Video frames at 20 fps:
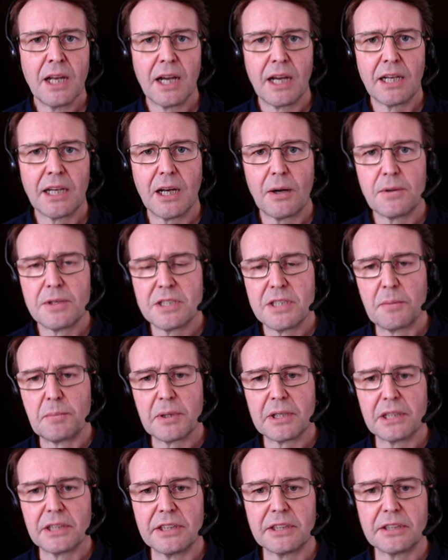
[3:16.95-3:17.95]
and I would
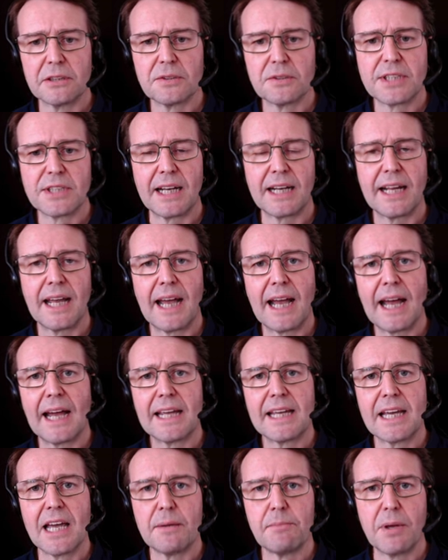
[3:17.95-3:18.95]
typically use that
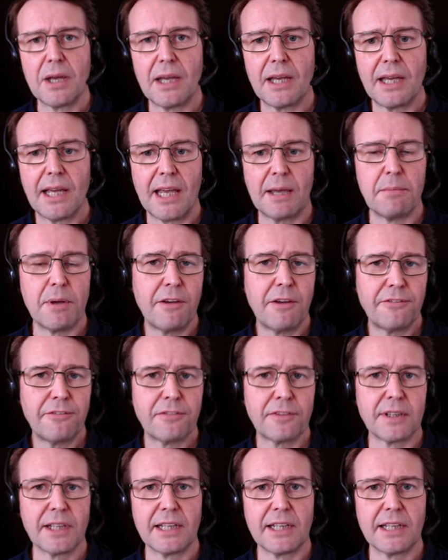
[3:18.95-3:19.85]
AMMF,